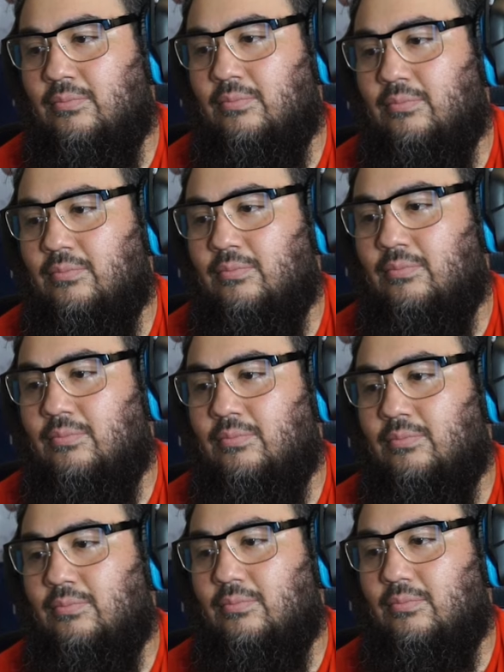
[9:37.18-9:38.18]

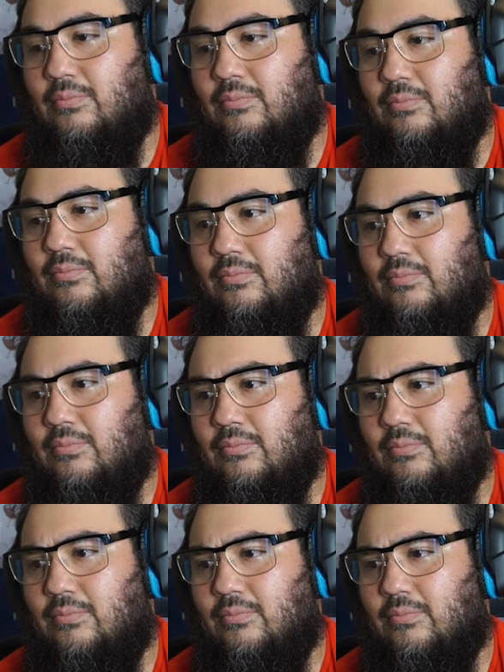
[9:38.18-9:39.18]

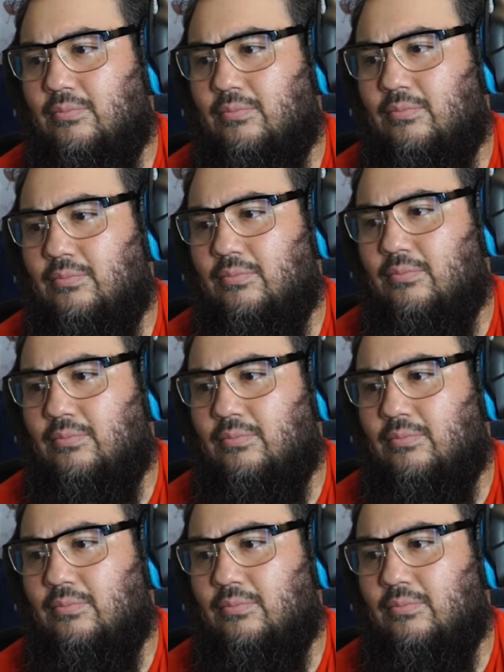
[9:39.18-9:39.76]
No words are spoken by the person on screen.